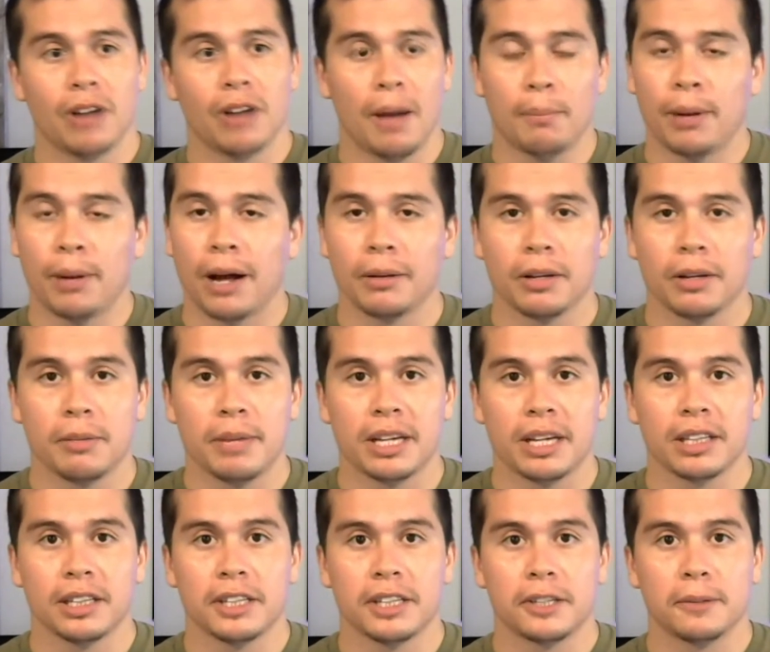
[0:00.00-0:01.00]
I'm probably being a
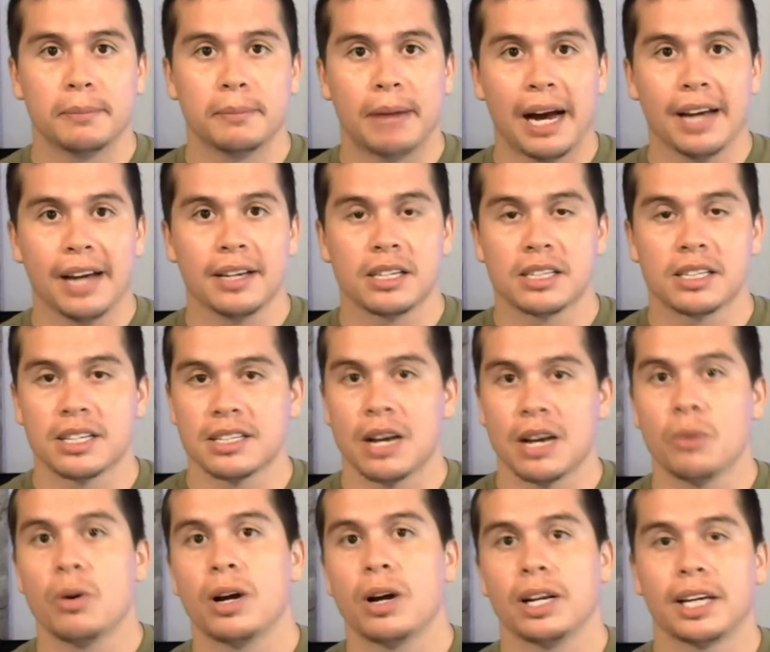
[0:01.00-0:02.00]
little biased because I
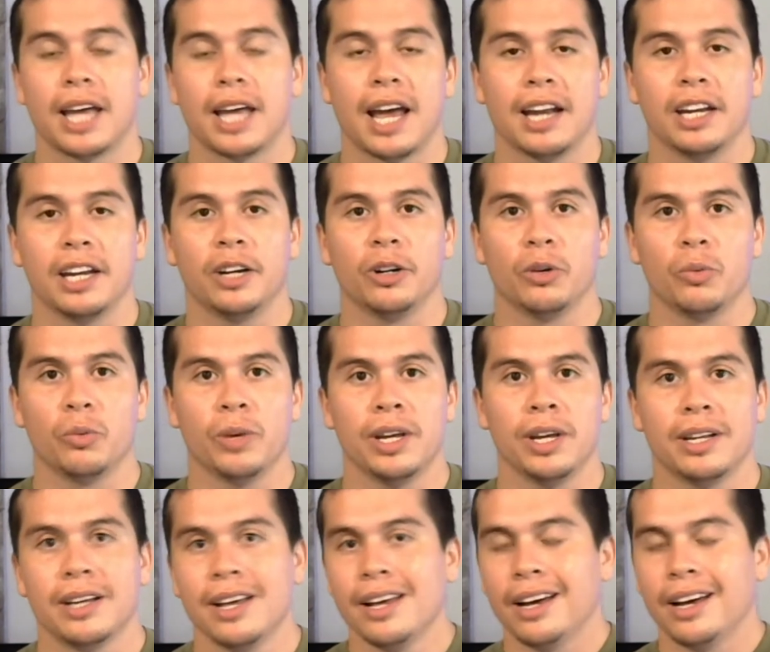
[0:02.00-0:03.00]
wanted Cannonier to win.